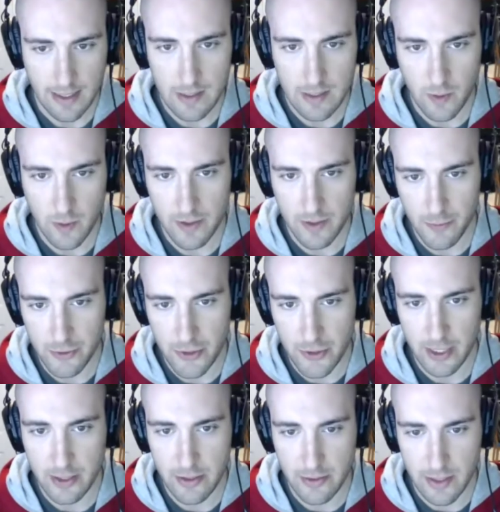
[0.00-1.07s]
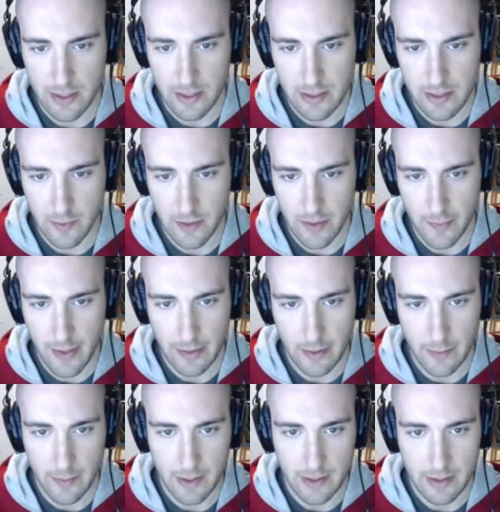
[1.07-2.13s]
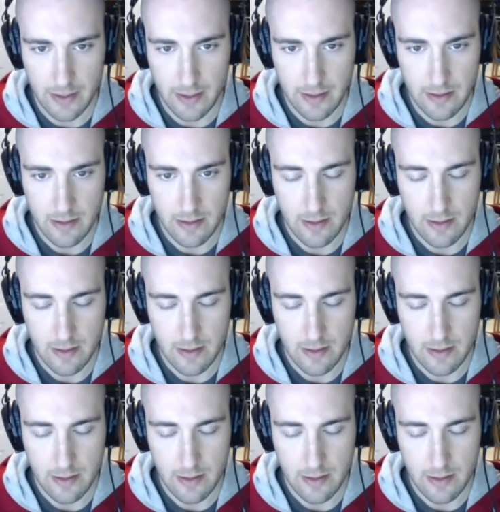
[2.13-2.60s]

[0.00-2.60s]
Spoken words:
it's where the projector is and where the power button is.